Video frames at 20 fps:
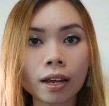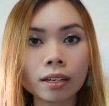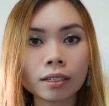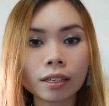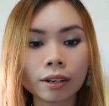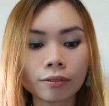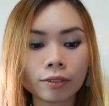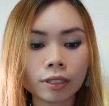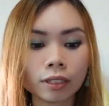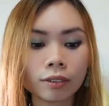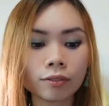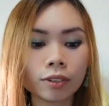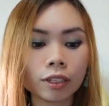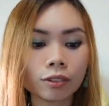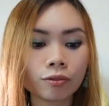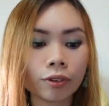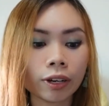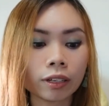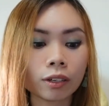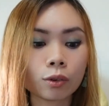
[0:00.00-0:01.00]
I received this
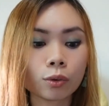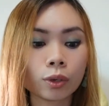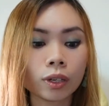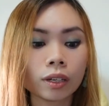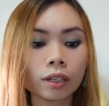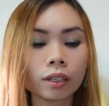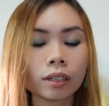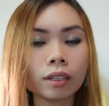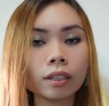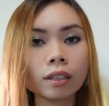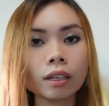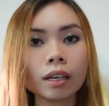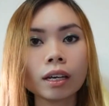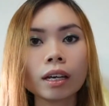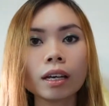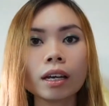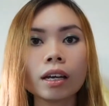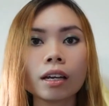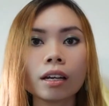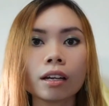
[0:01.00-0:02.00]
rather quickly.
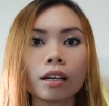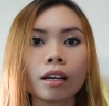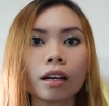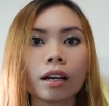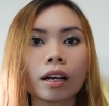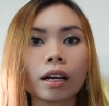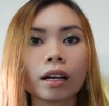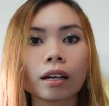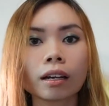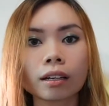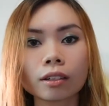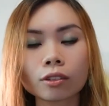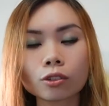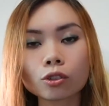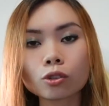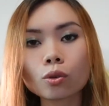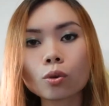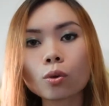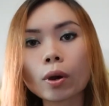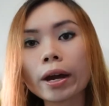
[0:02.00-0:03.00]

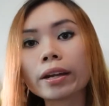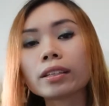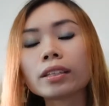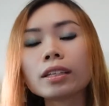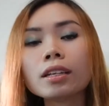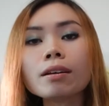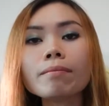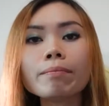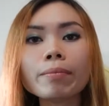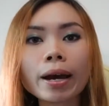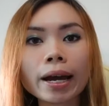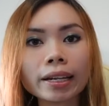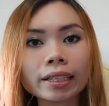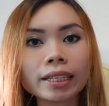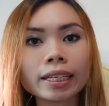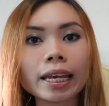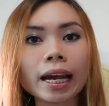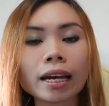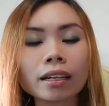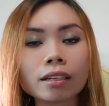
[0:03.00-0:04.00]
So I didn't buy the
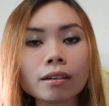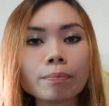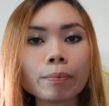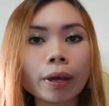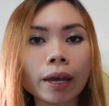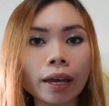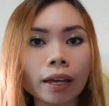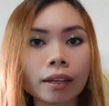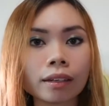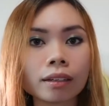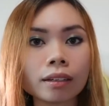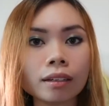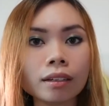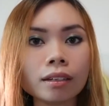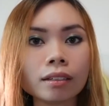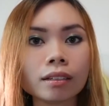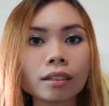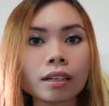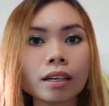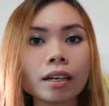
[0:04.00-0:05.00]
other palette,
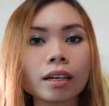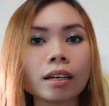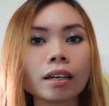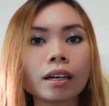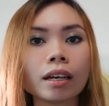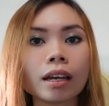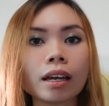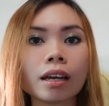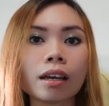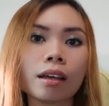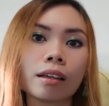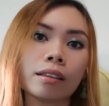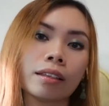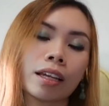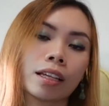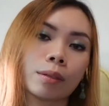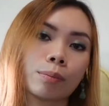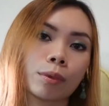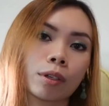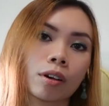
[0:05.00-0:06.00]
and that's
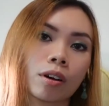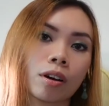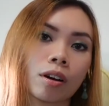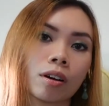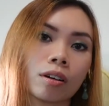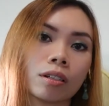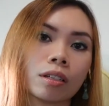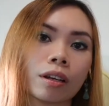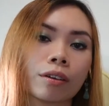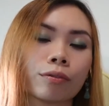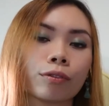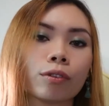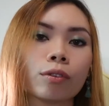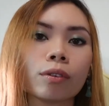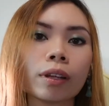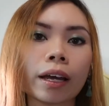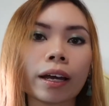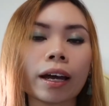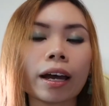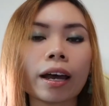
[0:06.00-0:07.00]
because I feel
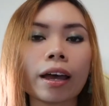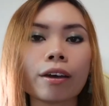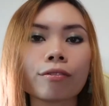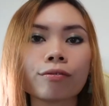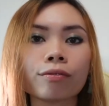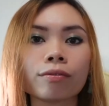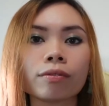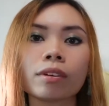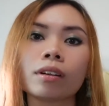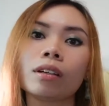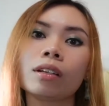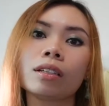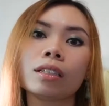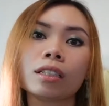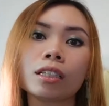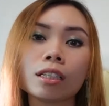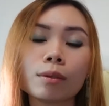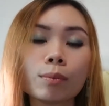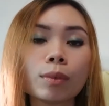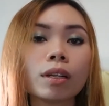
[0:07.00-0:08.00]
like I have
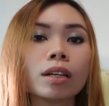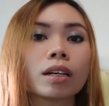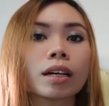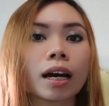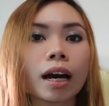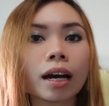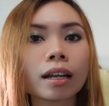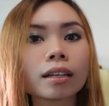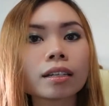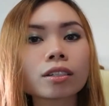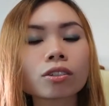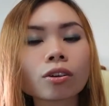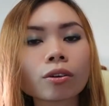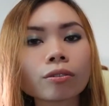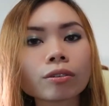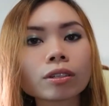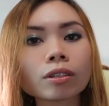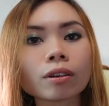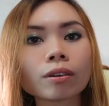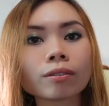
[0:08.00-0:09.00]
similar color
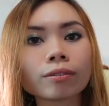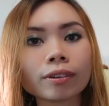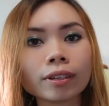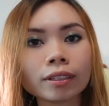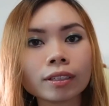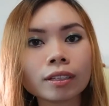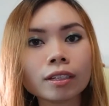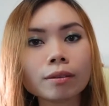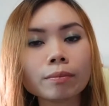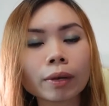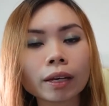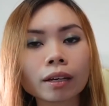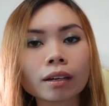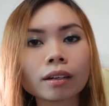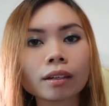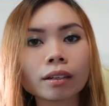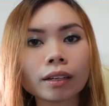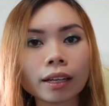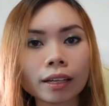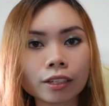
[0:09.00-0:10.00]
stories already in my
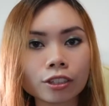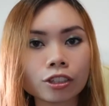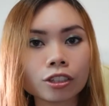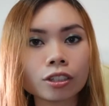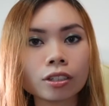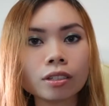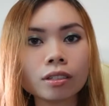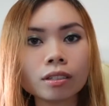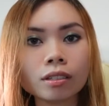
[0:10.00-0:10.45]
collection.